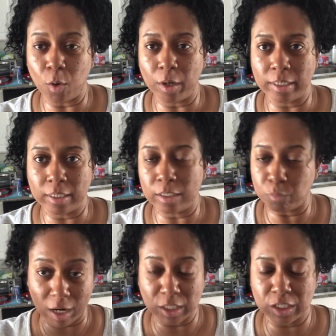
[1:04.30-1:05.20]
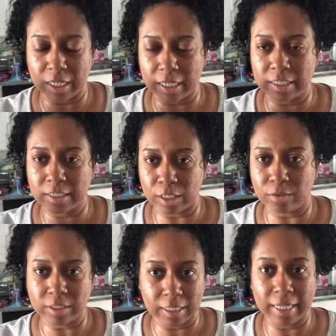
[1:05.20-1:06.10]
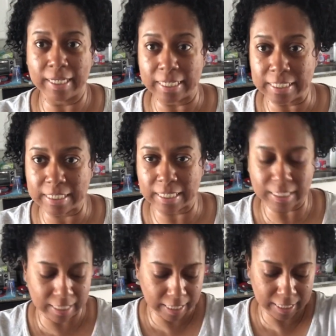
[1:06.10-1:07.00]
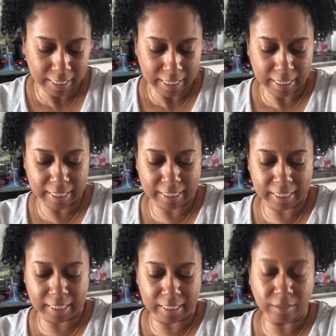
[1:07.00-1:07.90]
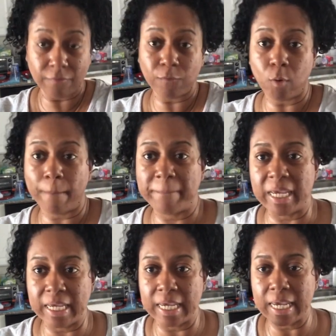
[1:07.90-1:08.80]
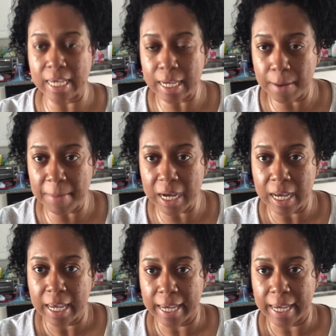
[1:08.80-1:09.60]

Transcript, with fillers: on wash day. So today is Sunday. It is 4 p.m.